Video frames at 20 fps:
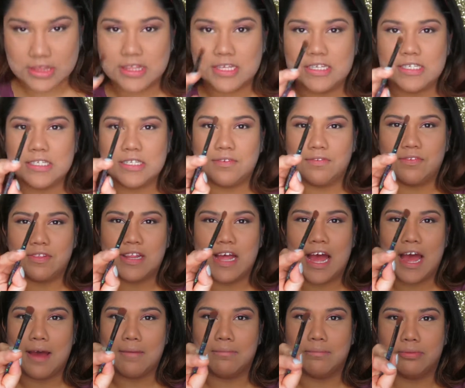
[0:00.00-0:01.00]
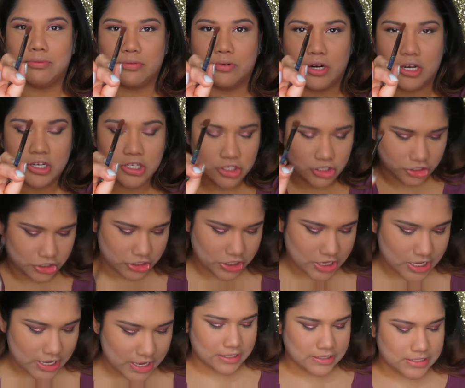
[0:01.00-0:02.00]
this flat brush.
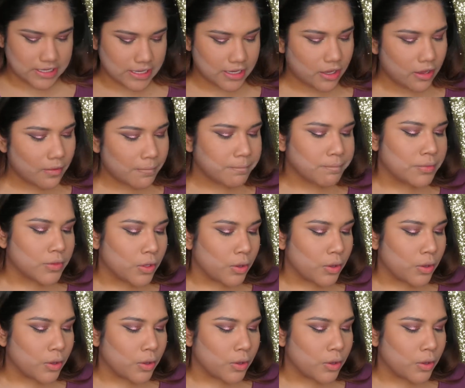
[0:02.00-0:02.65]
I take